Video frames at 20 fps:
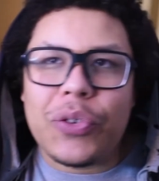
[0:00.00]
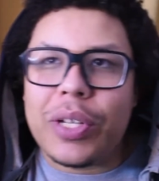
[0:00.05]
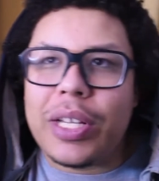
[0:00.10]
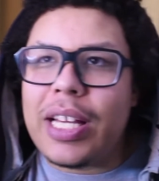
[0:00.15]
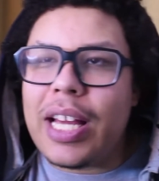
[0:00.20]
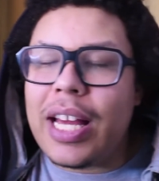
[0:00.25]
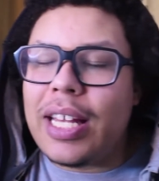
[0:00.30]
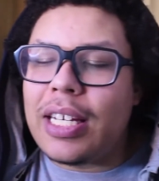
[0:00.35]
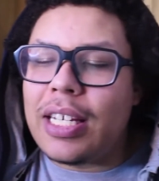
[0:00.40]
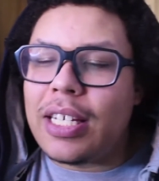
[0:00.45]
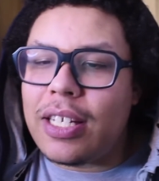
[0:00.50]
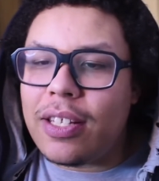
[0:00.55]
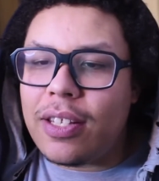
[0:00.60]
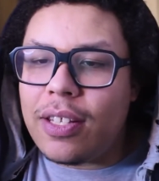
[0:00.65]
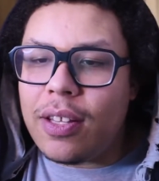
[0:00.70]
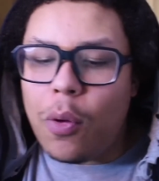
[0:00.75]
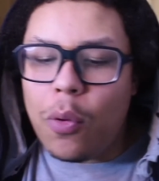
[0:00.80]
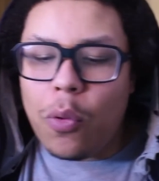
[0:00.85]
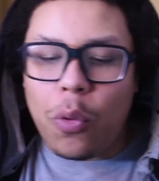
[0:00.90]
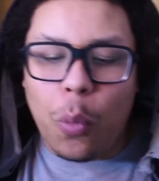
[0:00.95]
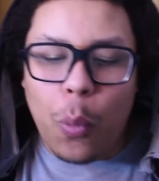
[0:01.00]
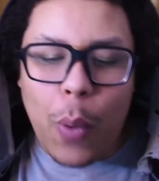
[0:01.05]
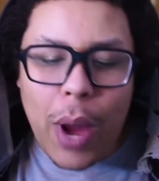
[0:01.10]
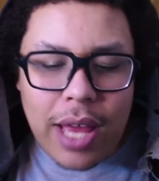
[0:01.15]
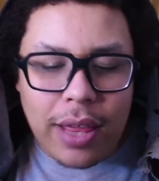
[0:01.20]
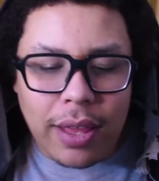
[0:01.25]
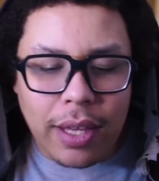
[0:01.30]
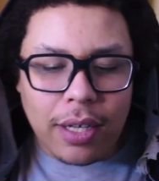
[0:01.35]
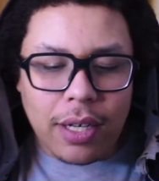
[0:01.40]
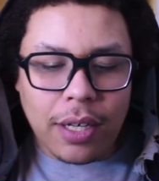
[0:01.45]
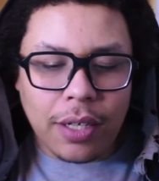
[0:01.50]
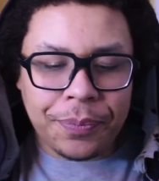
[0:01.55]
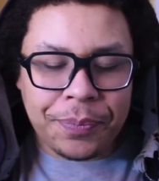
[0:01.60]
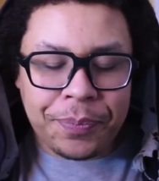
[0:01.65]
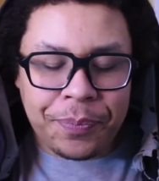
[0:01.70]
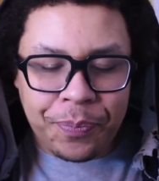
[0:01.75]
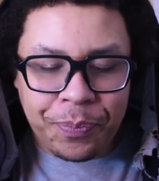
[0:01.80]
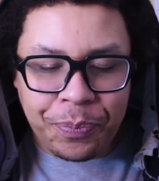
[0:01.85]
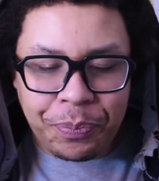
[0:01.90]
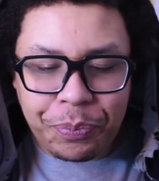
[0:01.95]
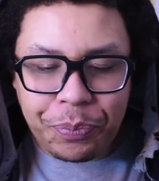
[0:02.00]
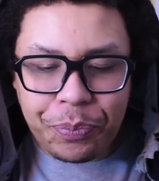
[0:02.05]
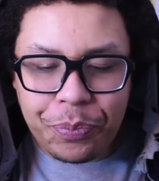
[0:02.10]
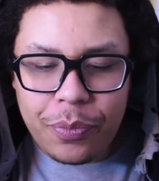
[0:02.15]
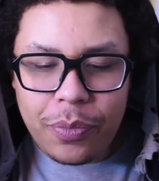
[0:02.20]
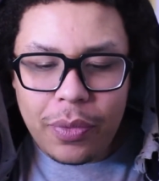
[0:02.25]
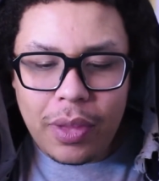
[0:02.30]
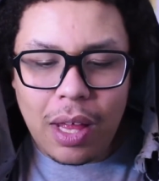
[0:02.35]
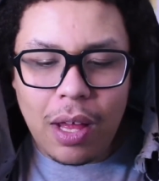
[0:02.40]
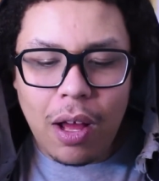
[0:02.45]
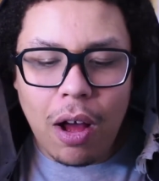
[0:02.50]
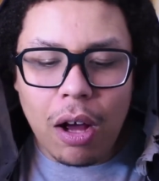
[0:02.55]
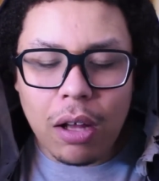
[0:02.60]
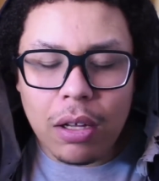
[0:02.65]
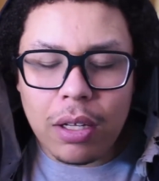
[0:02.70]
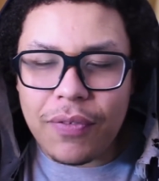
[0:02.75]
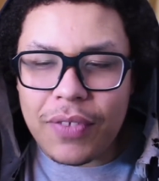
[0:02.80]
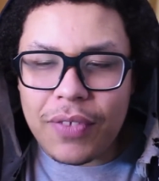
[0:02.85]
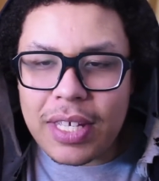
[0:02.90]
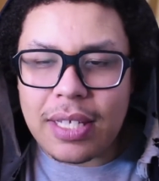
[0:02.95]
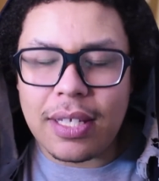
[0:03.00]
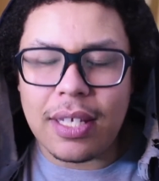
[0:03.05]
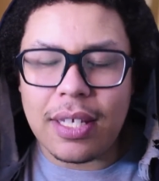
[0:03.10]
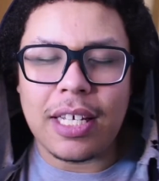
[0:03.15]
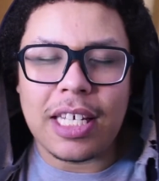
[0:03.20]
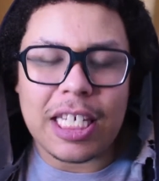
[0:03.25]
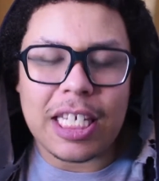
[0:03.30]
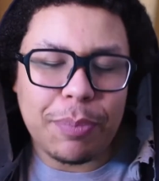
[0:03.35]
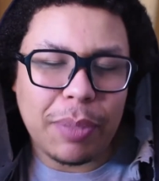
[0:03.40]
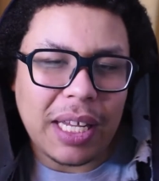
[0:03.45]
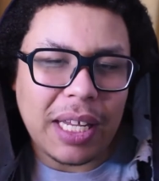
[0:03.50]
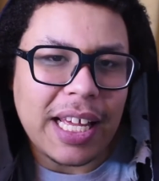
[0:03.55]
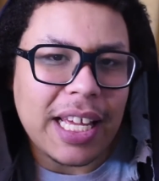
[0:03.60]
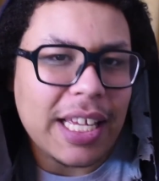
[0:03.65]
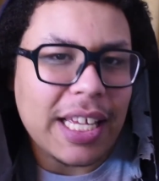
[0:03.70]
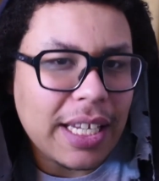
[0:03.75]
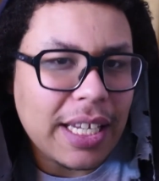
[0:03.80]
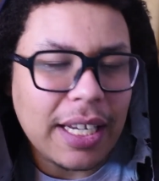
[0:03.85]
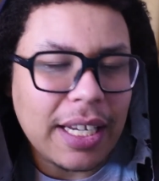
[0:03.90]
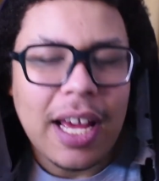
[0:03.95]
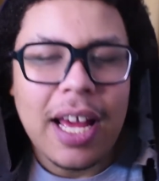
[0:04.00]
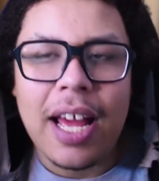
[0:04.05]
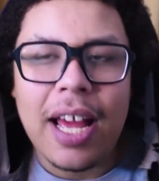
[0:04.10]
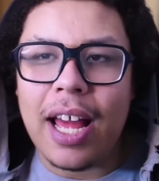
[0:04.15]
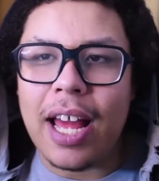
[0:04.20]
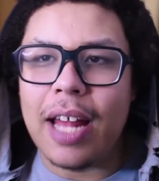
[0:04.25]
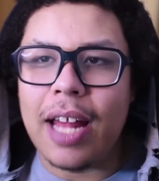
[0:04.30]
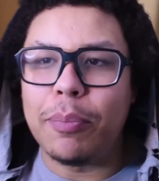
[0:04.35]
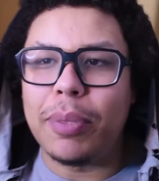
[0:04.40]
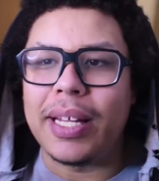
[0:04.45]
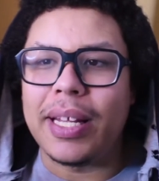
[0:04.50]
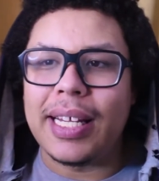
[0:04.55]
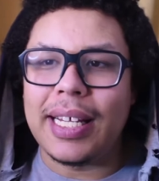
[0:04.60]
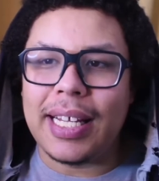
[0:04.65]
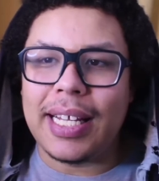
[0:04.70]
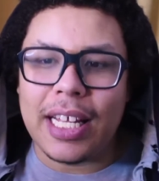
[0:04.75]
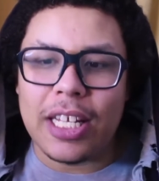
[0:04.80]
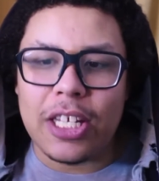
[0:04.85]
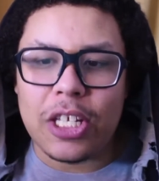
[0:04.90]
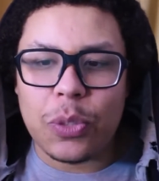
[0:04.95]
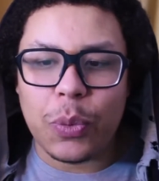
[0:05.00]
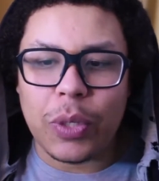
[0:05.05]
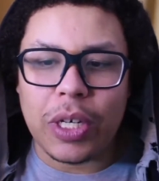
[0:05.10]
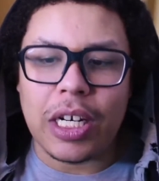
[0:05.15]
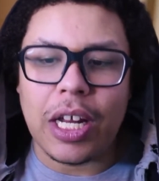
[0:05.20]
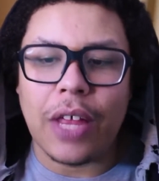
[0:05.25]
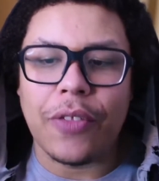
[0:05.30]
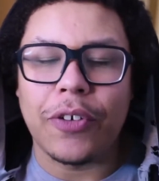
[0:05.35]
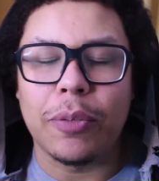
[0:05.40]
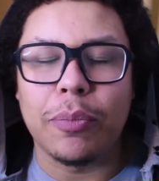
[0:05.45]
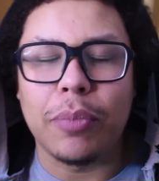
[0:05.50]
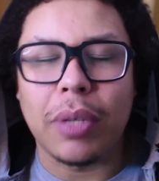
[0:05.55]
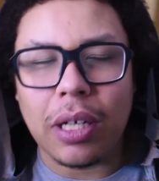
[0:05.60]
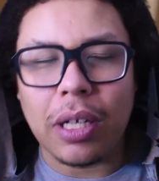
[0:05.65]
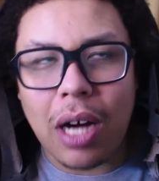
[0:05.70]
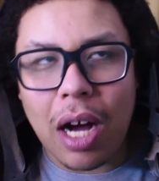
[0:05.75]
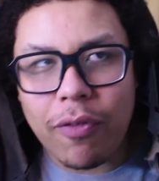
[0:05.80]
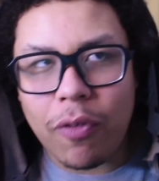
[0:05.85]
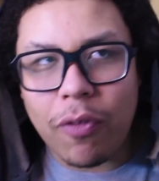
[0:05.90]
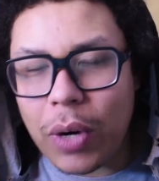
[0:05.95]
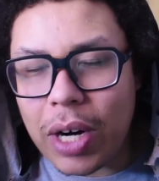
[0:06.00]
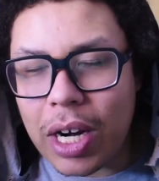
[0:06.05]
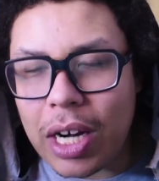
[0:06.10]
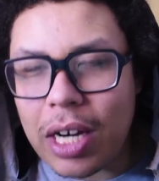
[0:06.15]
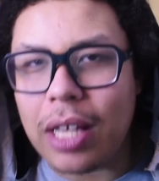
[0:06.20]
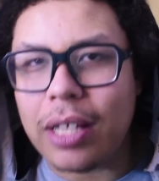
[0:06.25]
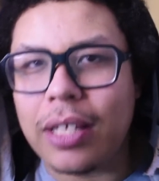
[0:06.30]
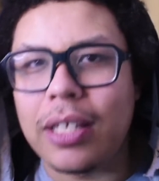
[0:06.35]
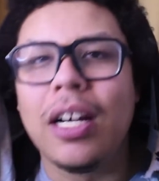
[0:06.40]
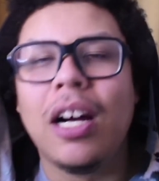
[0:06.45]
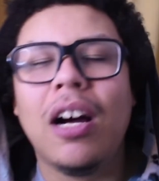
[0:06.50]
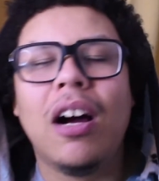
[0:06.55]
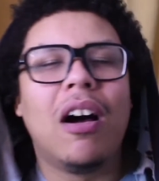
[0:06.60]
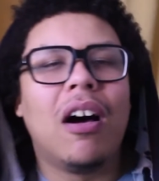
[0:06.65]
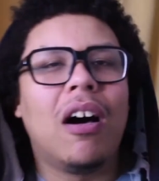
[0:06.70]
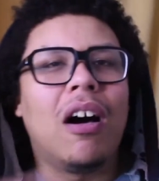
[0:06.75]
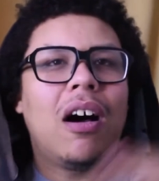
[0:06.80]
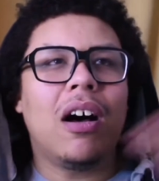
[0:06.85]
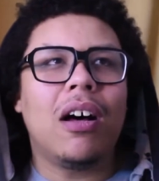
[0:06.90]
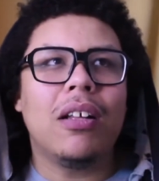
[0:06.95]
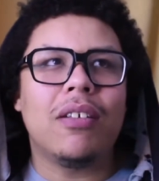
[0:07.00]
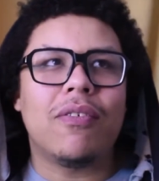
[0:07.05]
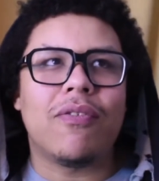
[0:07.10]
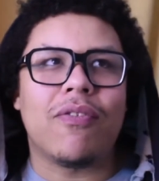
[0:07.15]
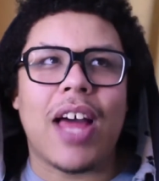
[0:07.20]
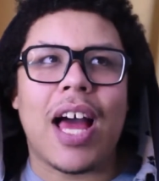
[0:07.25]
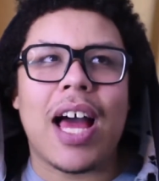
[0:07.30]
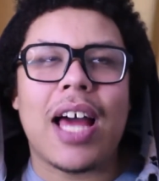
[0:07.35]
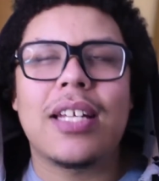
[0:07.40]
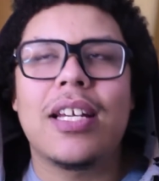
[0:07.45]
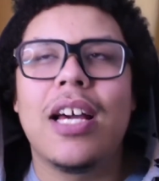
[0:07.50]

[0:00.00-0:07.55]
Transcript: and the way that all of these things play in and play against one another and play off of one another, all of that.